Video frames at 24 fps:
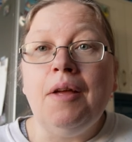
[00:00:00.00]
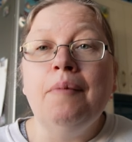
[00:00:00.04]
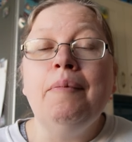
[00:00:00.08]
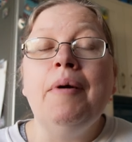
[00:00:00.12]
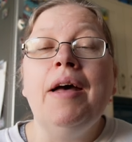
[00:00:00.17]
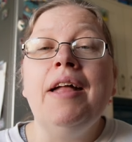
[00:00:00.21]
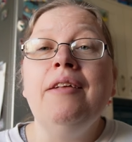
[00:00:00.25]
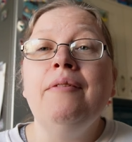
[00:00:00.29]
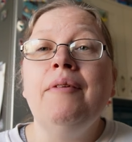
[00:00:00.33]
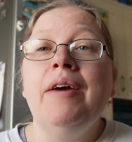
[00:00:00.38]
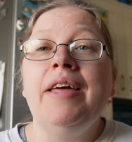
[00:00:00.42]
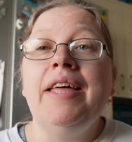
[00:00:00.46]

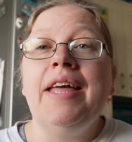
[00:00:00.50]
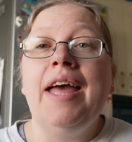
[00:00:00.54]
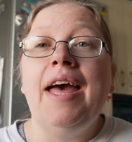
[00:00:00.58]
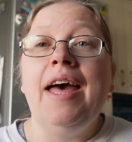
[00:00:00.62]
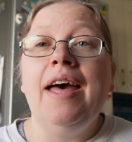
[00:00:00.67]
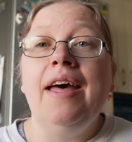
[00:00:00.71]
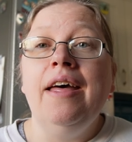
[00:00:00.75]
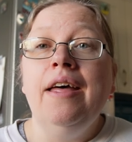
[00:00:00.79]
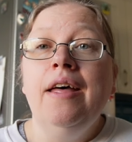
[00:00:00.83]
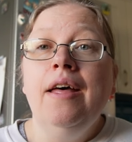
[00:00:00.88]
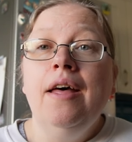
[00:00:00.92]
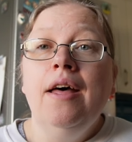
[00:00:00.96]
But anyway,
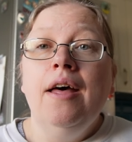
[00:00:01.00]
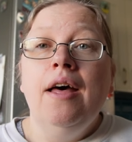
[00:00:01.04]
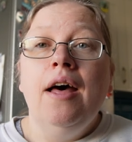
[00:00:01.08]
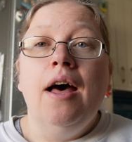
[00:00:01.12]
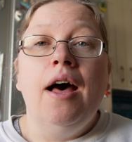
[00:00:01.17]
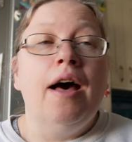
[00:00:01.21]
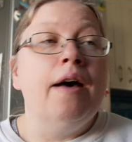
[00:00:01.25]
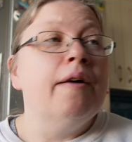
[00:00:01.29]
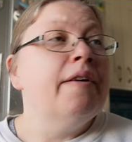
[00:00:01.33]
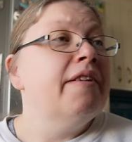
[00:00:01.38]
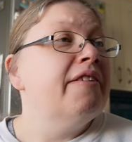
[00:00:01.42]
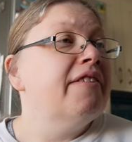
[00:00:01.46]
yeah,
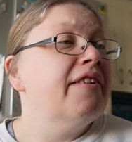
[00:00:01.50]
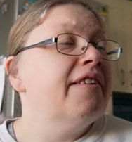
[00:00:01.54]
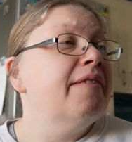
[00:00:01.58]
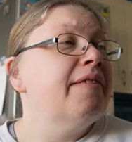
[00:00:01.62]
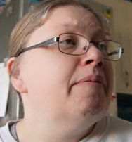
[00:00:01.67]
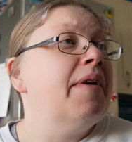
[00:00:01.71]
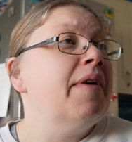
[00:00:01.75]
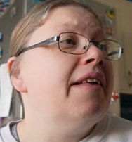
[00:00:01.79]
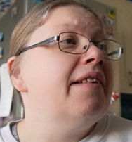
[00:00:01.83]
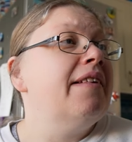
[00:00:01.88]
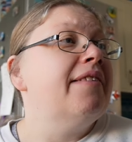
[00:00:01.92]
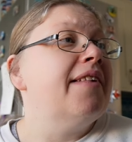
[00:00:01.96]
uh, it's just
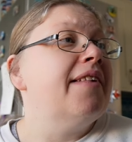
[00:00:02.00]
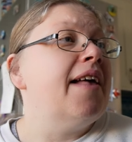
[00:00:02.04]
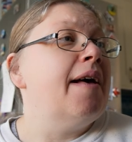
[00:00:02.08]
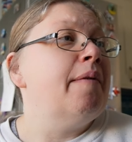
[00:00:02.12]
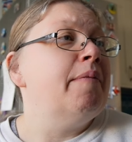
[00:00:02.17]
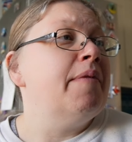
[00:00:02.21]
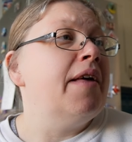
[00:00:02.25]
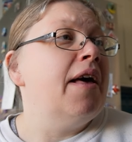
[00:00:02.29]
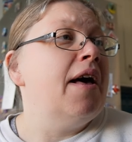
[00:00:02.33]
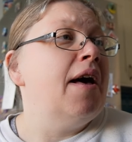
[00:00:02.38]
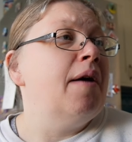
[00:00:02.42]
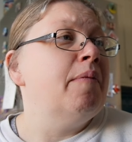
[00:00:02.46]
me and
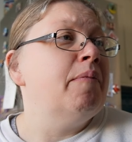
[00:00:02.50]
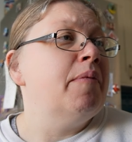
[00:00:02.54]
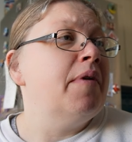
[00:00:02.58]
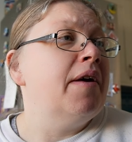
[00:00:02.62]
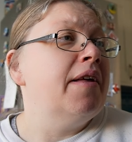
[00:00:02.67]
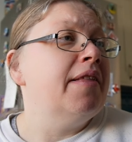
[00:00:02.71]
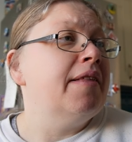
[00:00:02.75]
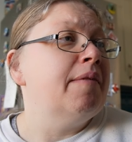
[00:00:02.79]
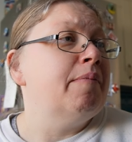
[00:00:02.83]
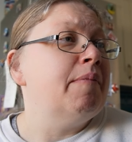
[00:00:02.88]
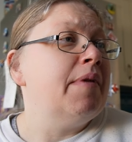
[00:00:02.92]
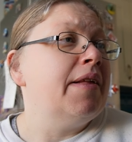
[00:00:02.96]
Sammy up
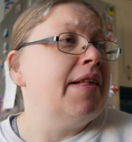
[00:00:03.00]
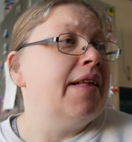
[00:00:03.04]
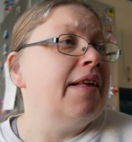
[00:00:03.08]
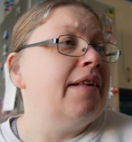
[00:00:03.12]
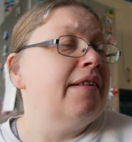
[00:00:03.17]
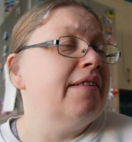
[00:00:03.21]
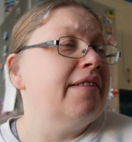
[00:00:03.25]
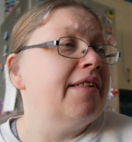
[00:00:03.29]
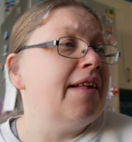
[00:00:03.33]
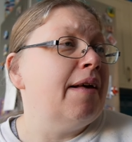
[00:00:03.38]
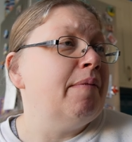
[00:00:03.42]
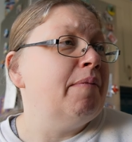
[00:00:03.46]
at the minute.
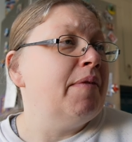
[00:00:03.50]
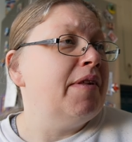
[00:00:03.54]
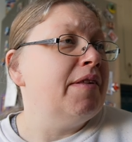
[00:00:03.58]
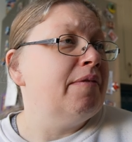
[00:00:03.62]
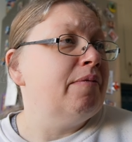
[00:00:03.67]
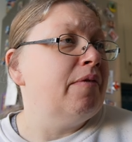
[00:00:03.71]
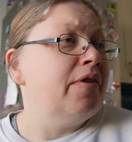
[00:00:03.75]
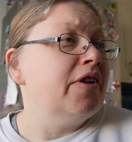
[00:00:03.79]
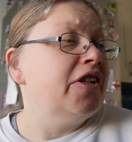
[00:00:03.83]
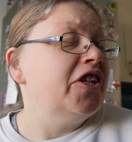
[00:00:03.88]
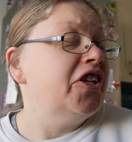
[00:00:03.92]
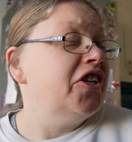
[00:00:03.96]
Sammy's
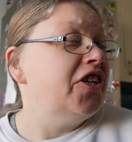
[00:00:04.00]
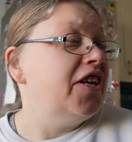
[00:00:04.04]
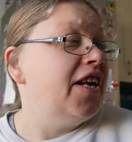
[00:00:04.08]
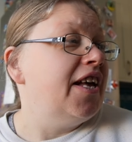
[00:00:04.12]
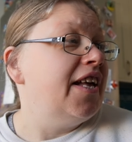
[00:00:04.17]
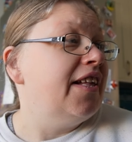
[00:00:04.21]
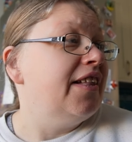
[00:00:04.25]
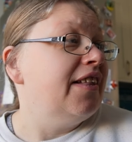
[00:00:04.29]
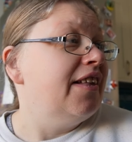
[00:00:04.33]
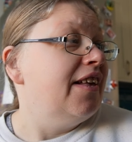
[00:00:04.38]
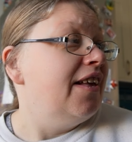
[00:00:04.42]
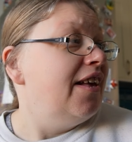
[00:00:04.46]

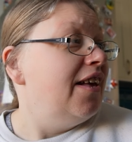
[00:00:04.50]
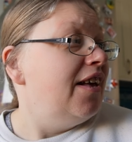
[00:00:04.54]
watching